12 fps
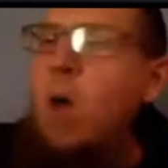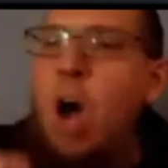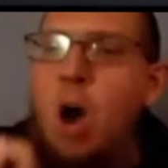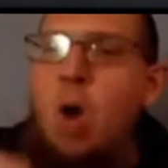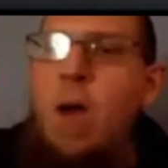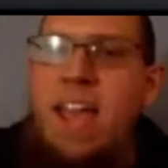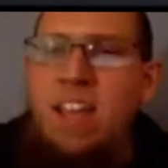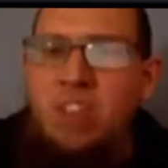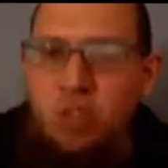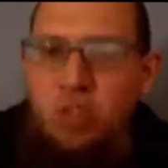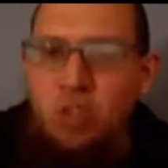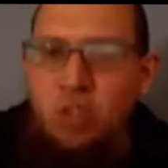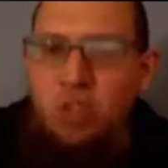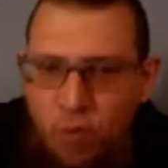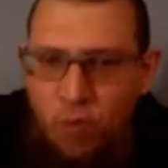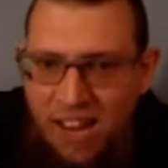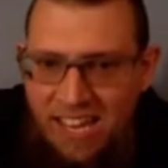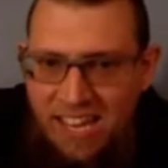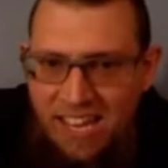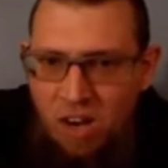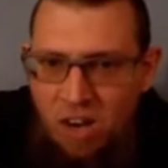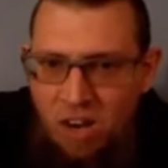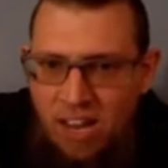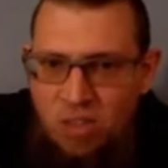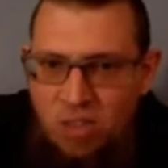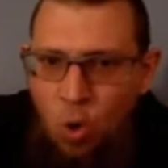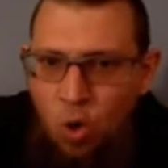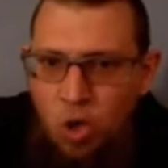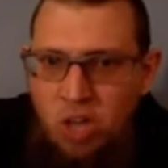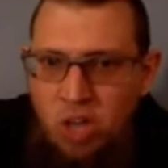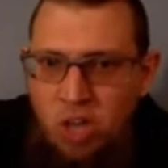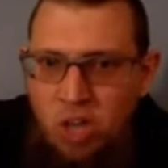all right, so far here, it's all good.